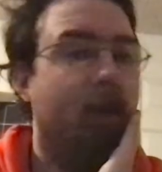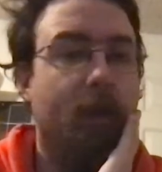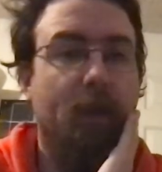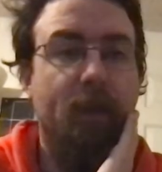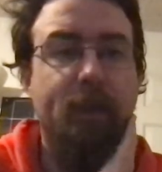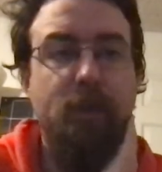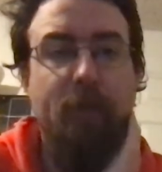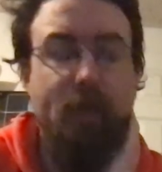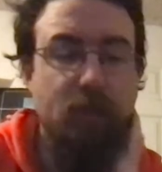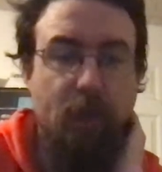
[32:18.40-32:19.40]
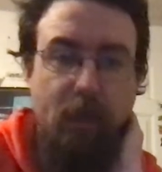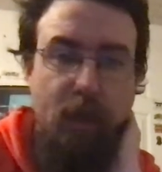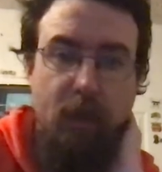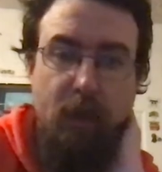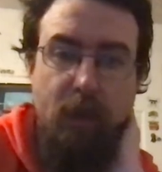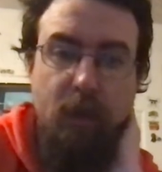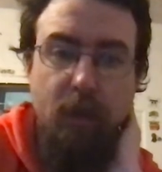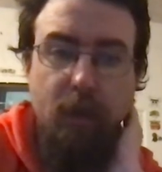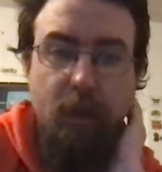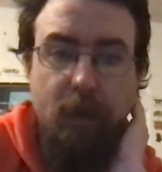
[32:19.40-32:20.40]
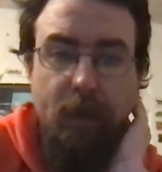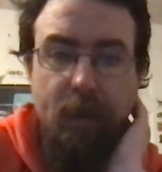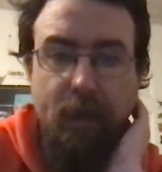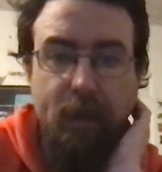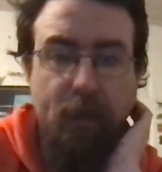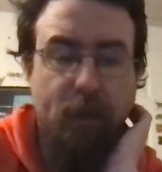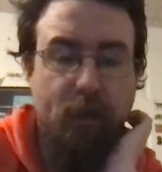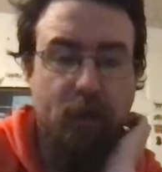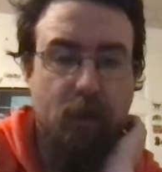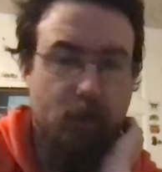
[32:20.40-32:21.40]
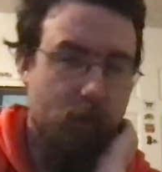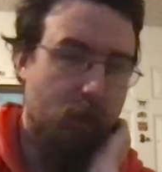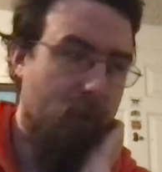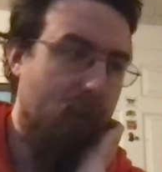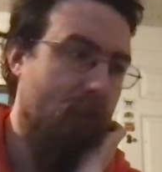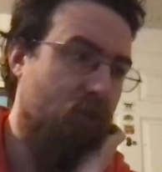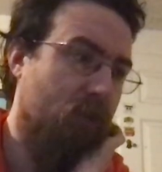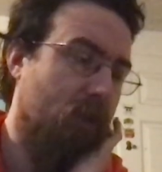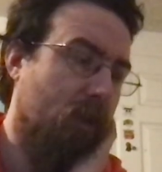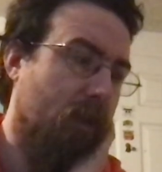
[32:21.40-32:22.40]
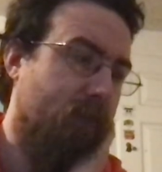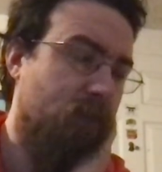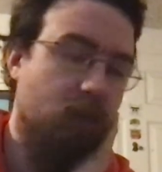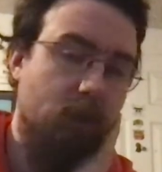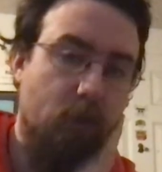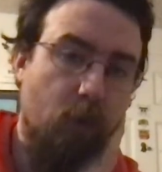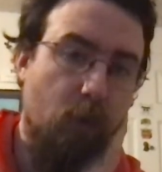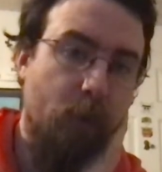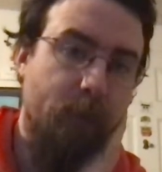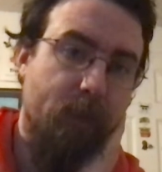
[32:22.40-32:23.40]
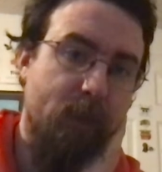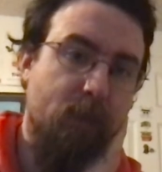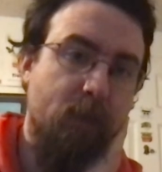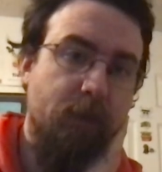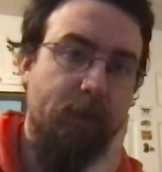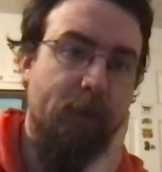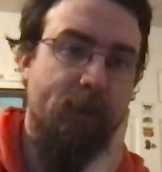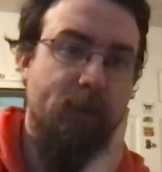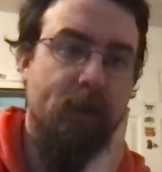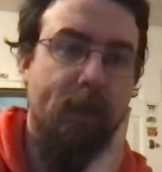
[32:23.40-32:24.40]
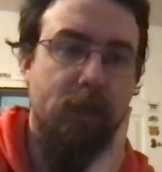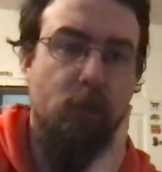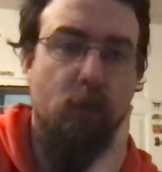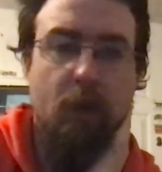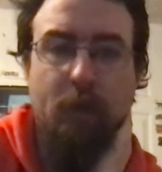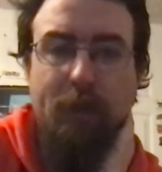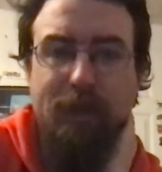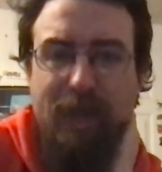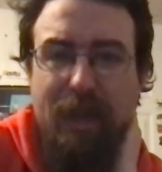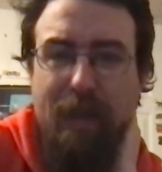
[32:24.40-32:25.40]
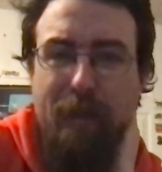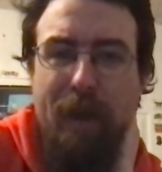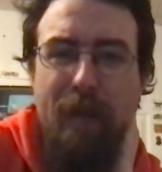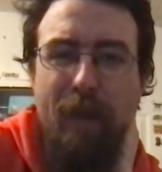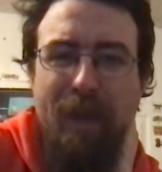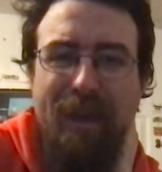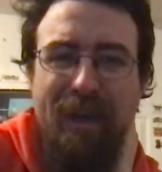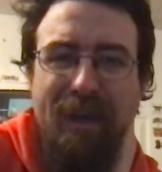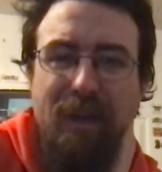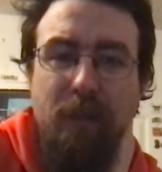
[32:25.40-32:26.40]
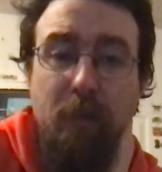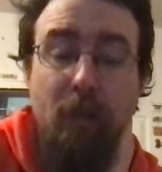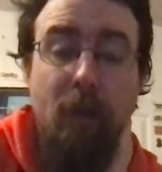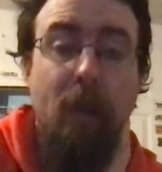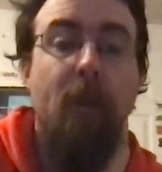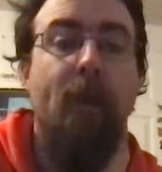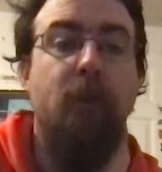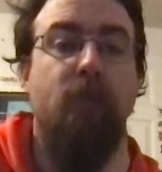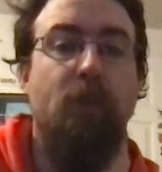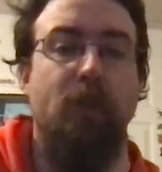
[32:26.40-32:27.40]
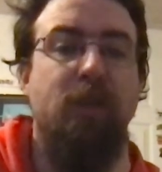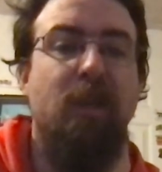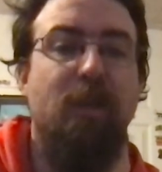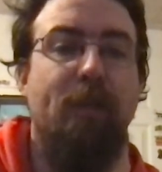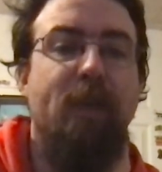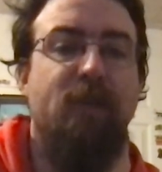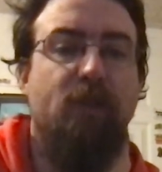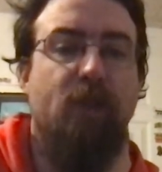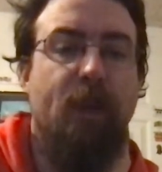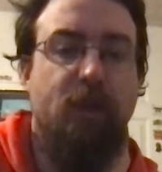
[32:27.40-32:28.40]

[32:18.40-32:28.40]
I like to maintain maintain another, a little bit of mystery in my life still, especially with this last one, which, in my opinion, is we always say the best for last.